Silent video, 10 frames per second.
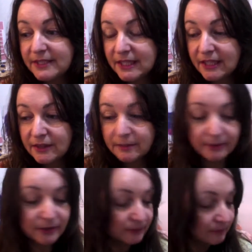down the
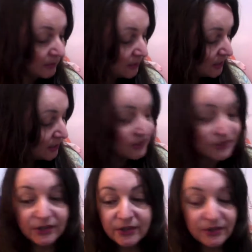bottom.
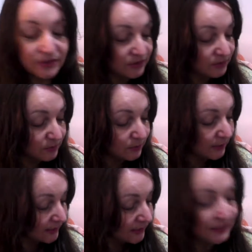So
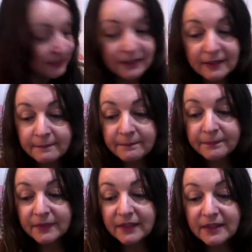
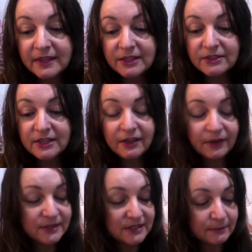the dingo
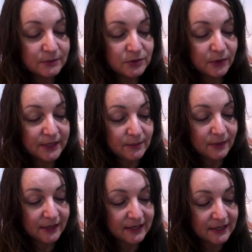is number
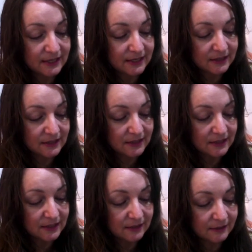21 in the